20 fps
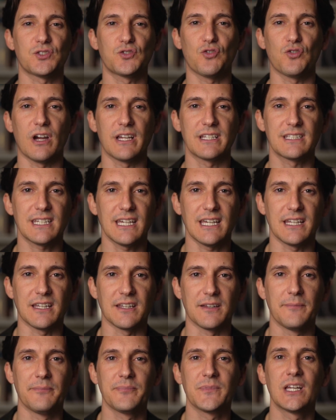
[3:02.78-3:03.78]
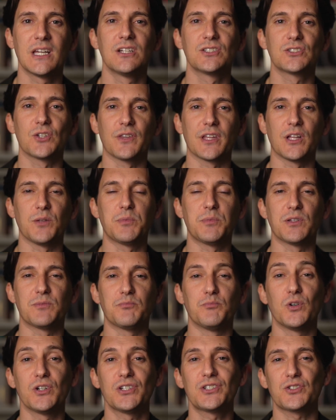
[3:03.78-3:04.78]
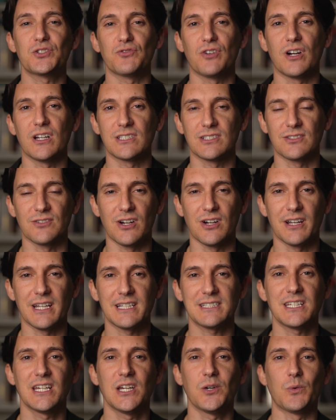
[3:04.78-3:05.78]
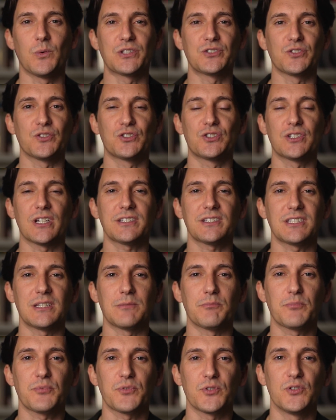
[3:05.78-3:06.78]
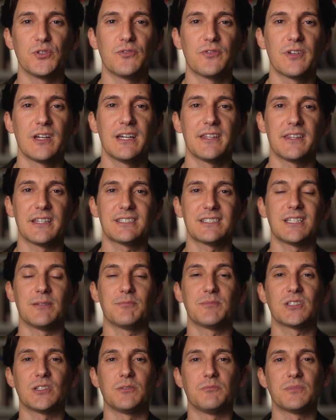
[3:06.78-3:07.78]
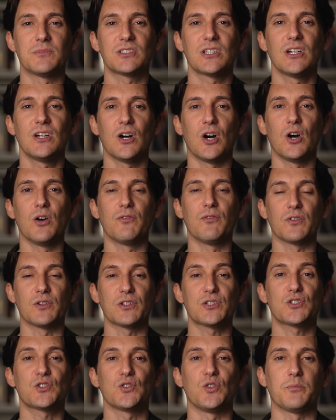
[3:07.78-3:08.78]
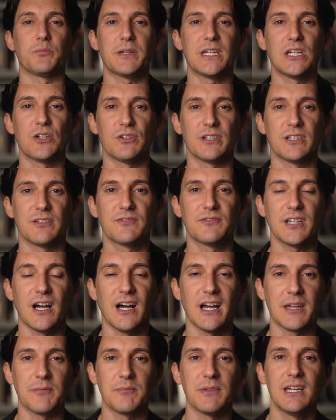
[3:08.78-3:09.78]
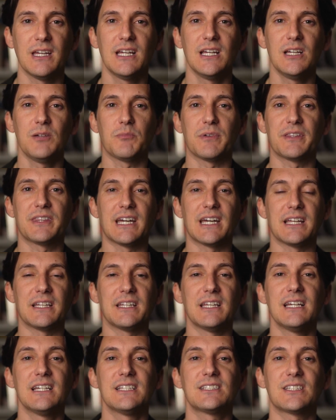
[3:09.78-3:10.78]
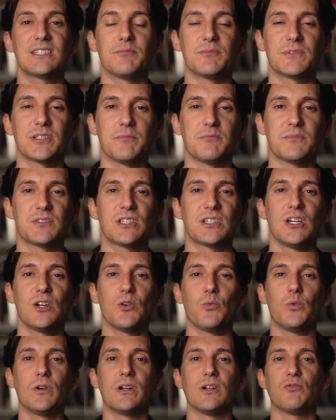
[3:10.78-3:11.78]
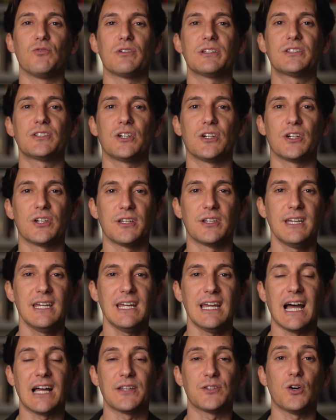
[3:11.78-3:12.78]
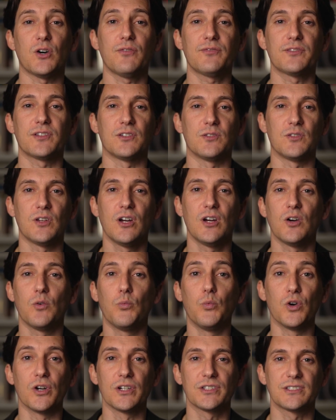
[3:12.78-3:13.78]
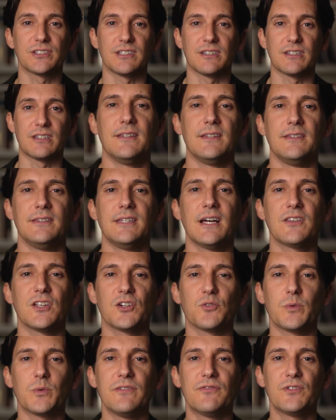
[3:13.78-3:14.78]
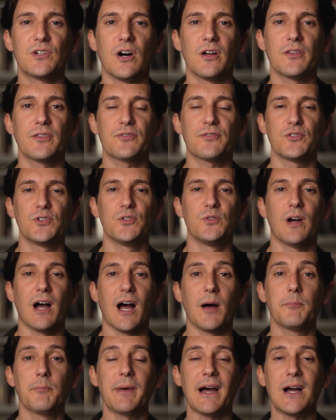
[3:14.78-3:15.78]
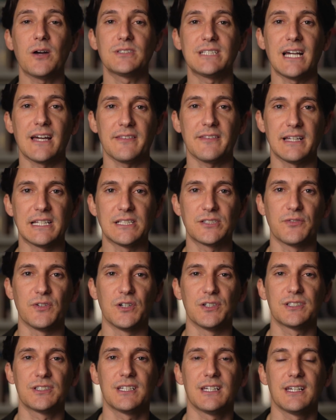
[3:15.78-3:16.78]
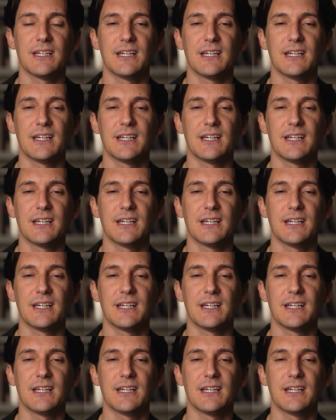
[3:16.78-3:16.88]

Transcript: dry skin. So they'll put moisturizer on it, which will just improve the symptoms over a short period of time. But then symptoms will return and often worsen. Now that we've gone through about athlete's foot,